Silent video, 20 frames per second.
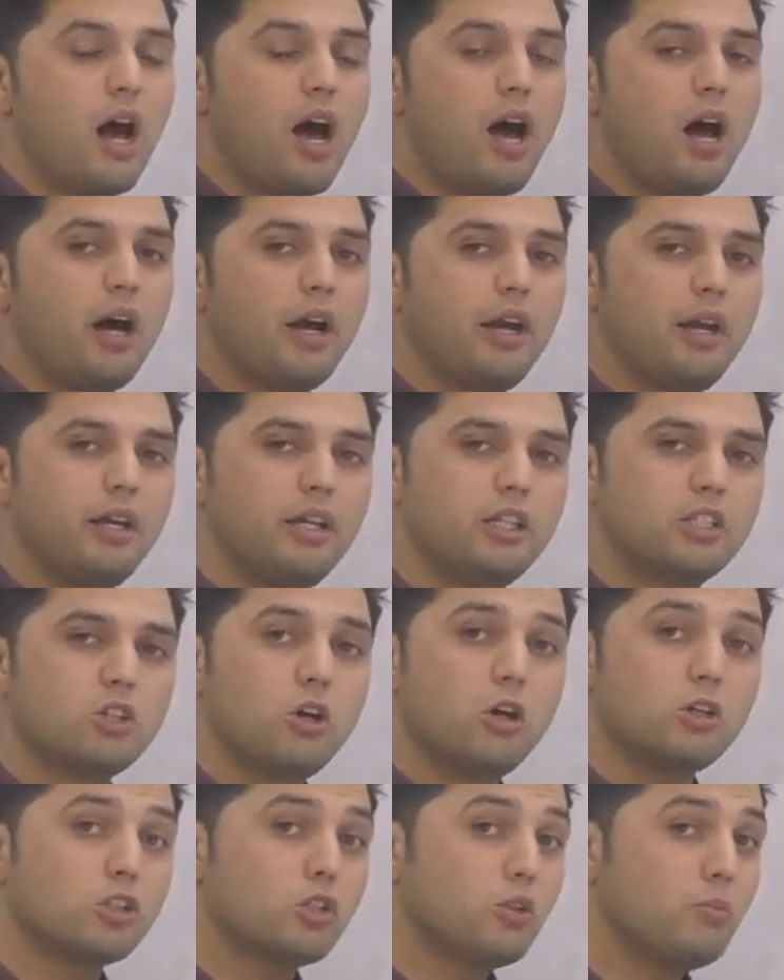I
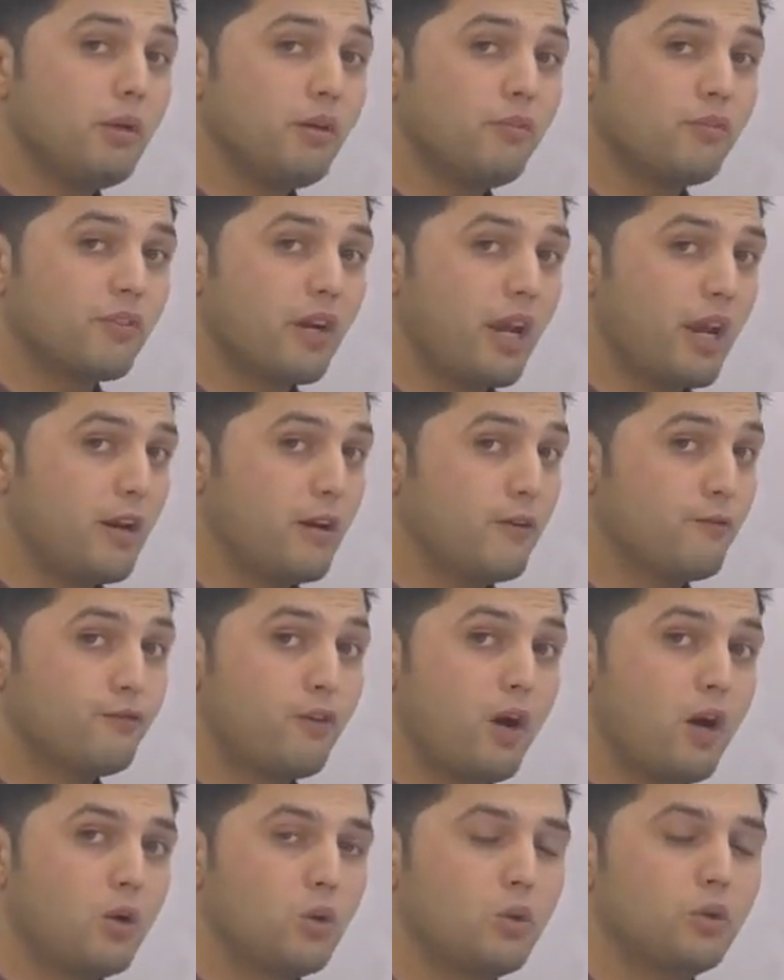talked to my friend on
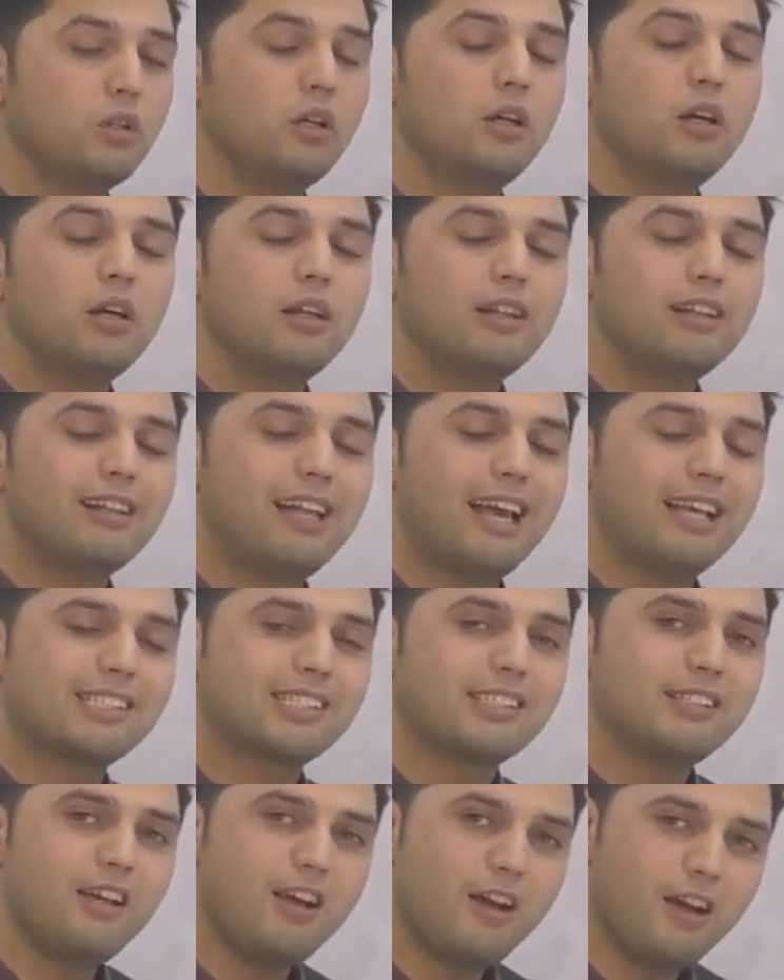phone
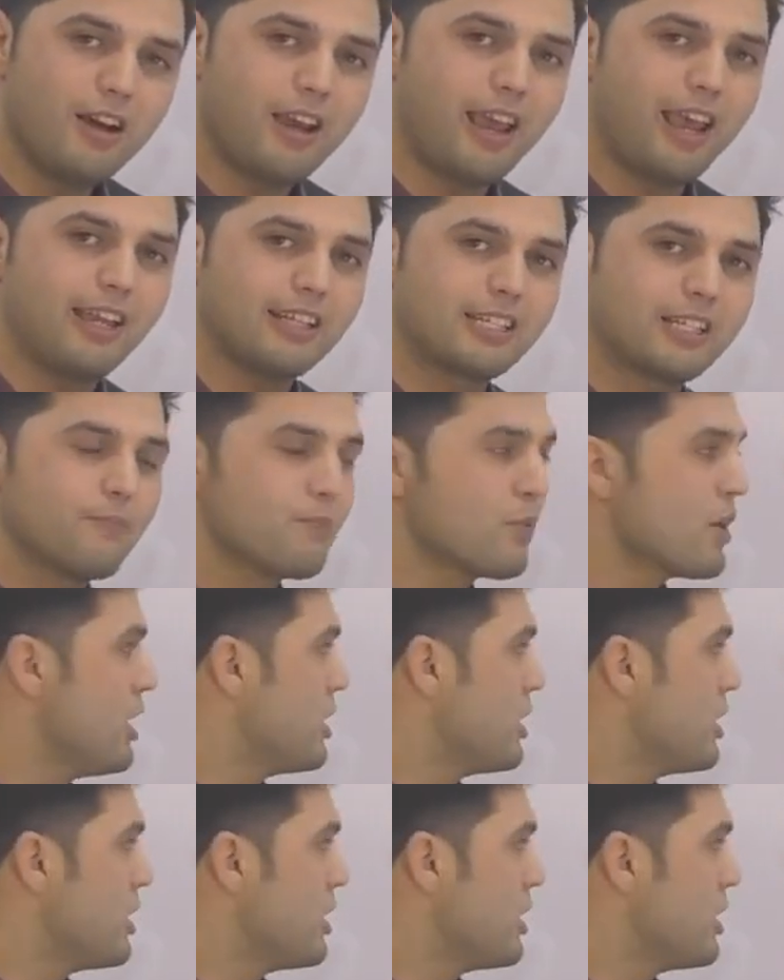last night.